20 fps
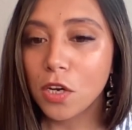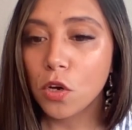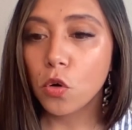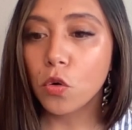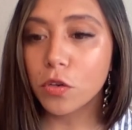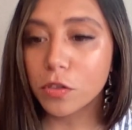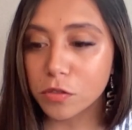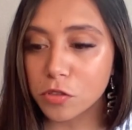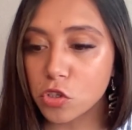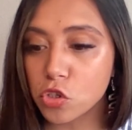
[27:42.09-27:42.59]

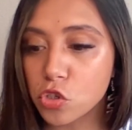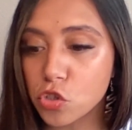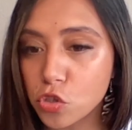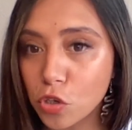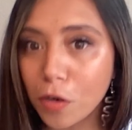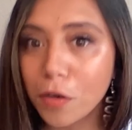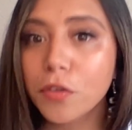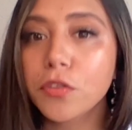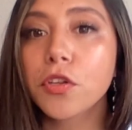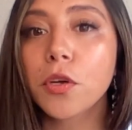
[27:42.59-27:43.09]
or
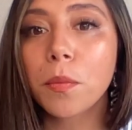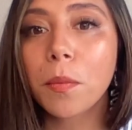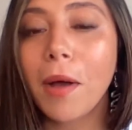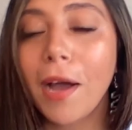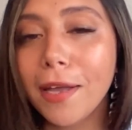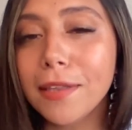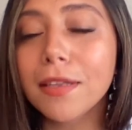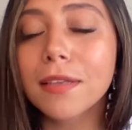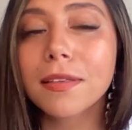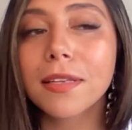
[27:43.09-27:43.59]
start their
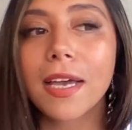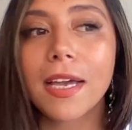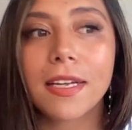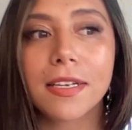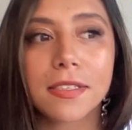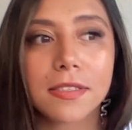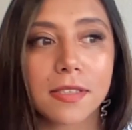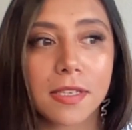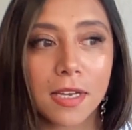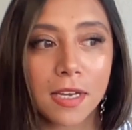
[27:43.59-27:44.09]
pilot light,
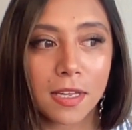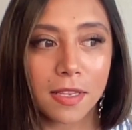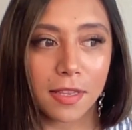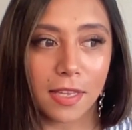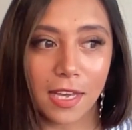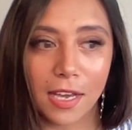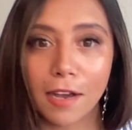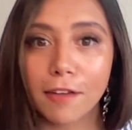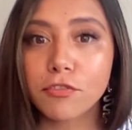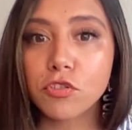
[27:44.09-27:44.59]
is they
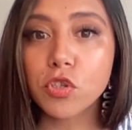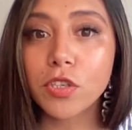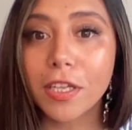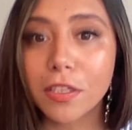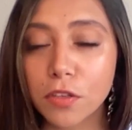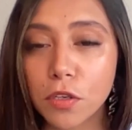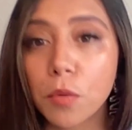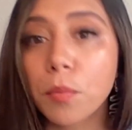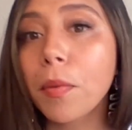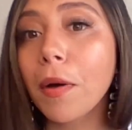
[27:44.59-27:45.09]
have to
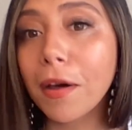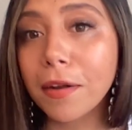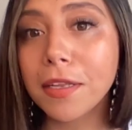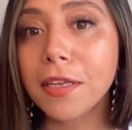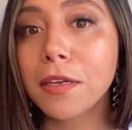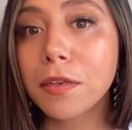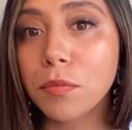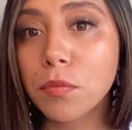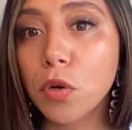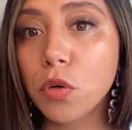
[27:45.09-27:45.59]
get their
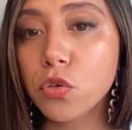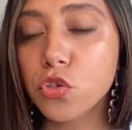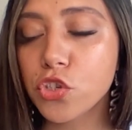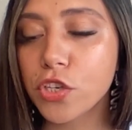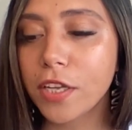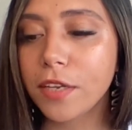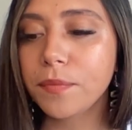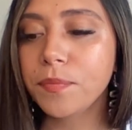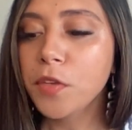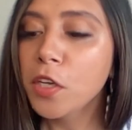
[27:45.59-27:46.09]
body in
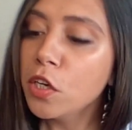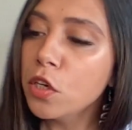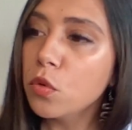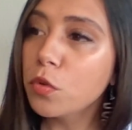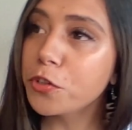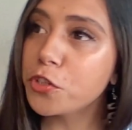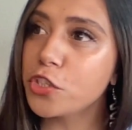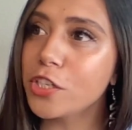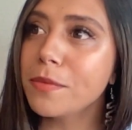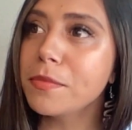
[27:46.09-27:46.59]
motion,
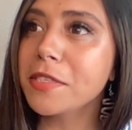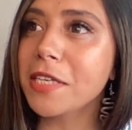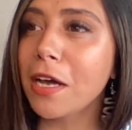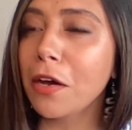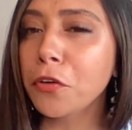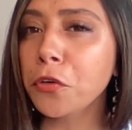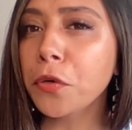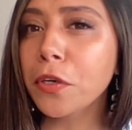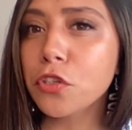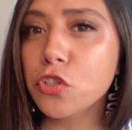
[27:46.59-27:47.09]
which seems
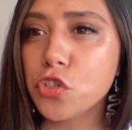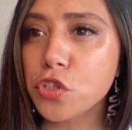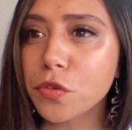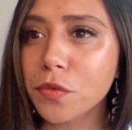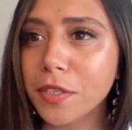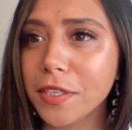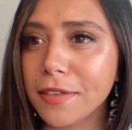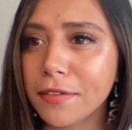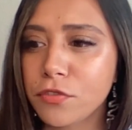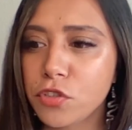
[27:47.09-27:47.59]

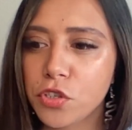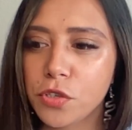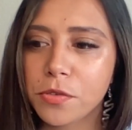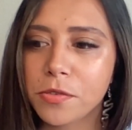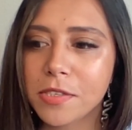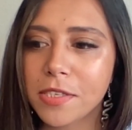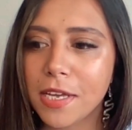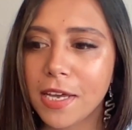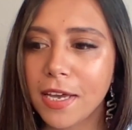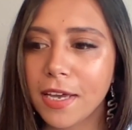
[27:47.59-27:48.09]
counterintuitive to
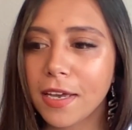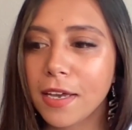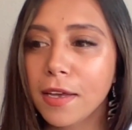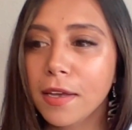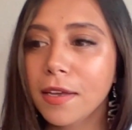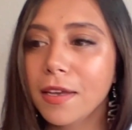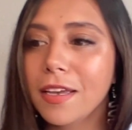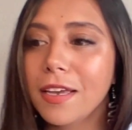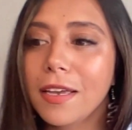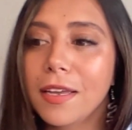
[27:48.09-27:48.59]
say
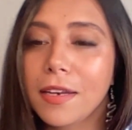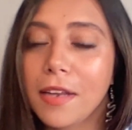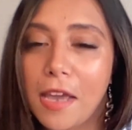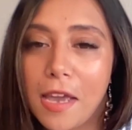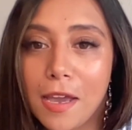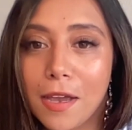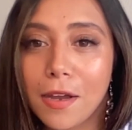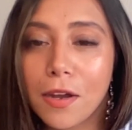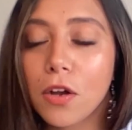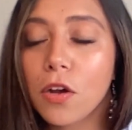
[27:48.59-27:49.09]
an
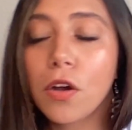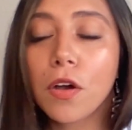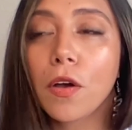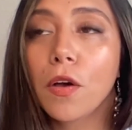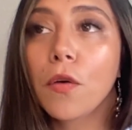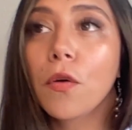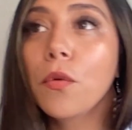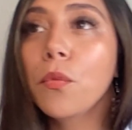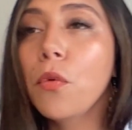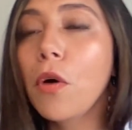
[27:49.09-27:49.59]
air or
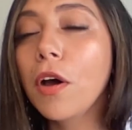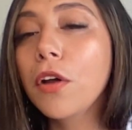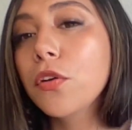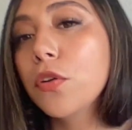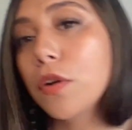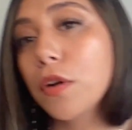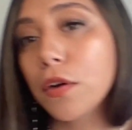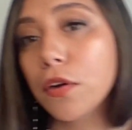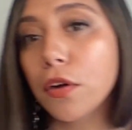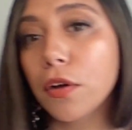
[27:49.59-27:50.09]
a water
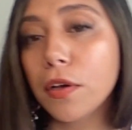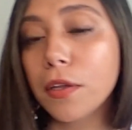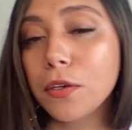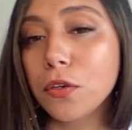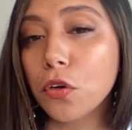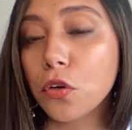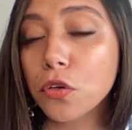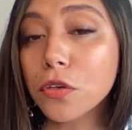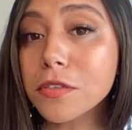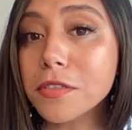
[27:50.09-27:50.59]
or an
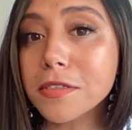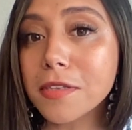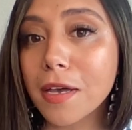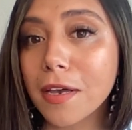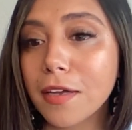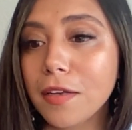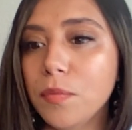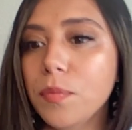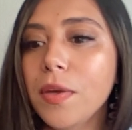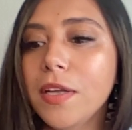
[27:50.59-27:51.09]
earth
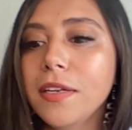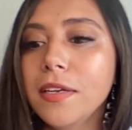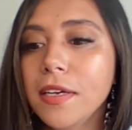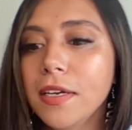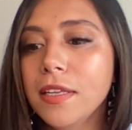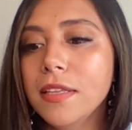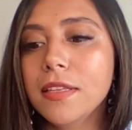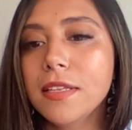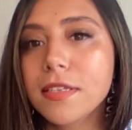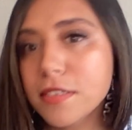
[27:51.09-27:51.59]
sign, but
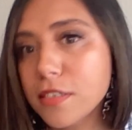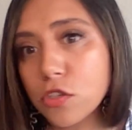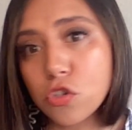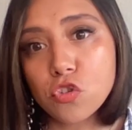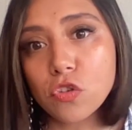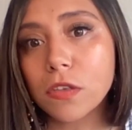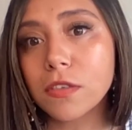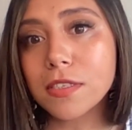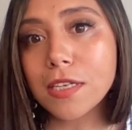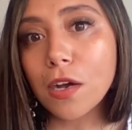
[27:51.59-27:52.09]
this is
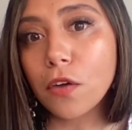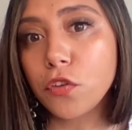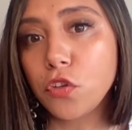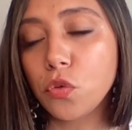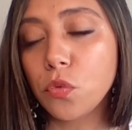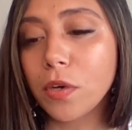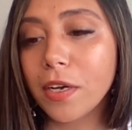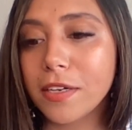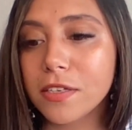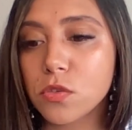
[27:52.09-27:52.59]
just how you
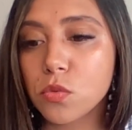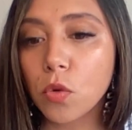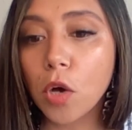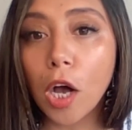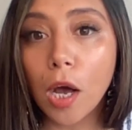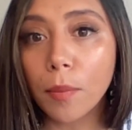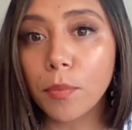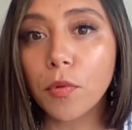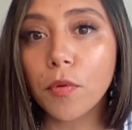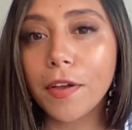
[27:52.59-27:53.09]
guys
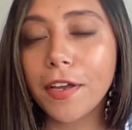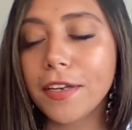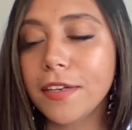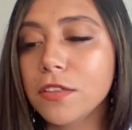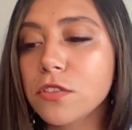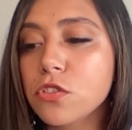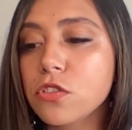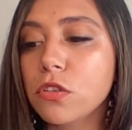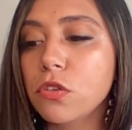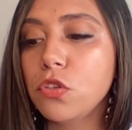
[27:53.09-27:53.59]
operate.
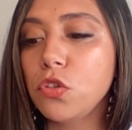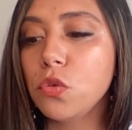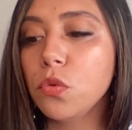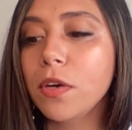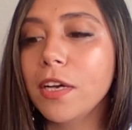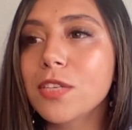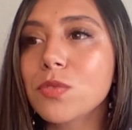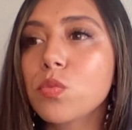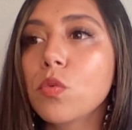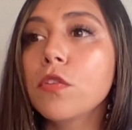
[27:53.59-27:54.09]
And so you
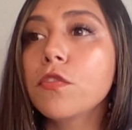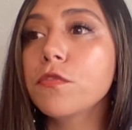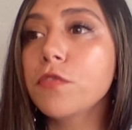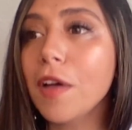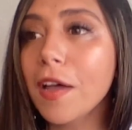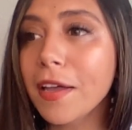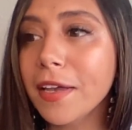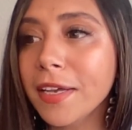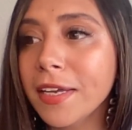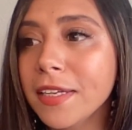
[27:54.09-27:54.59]
guys will
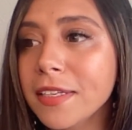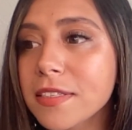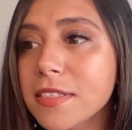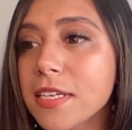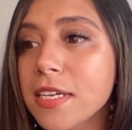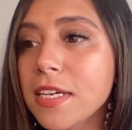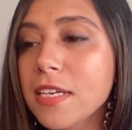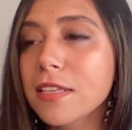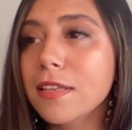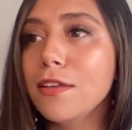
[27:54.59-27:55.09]
find
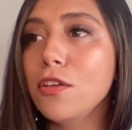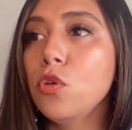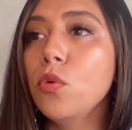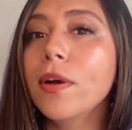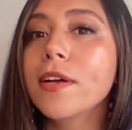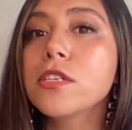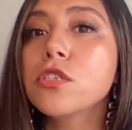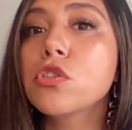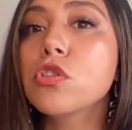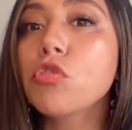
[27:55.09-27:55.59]
that you
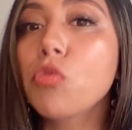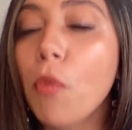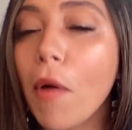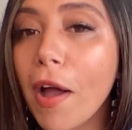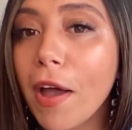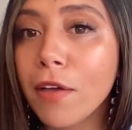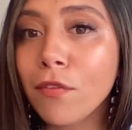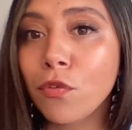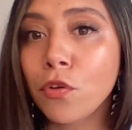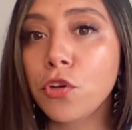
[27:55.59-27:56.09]
guys
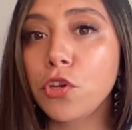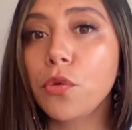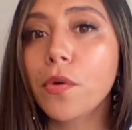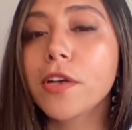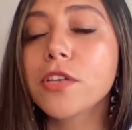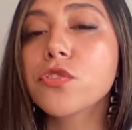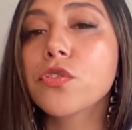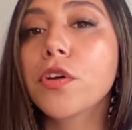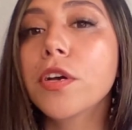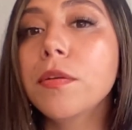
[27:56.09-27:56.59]
thrive when you
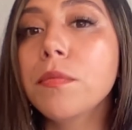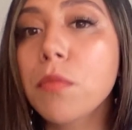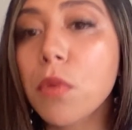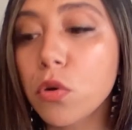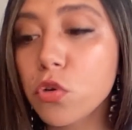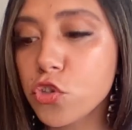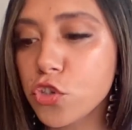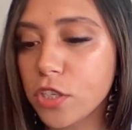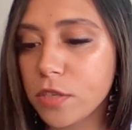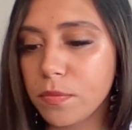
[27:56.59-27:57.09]
guys are in
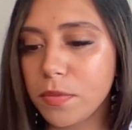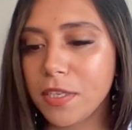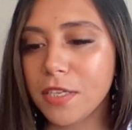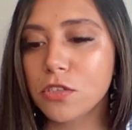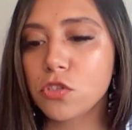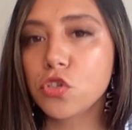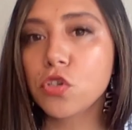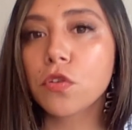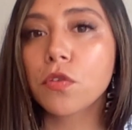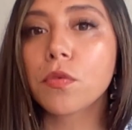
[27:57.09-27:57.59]
motion,
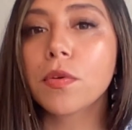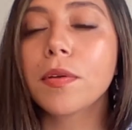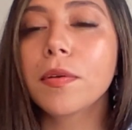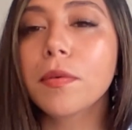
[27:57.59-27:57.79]
because you're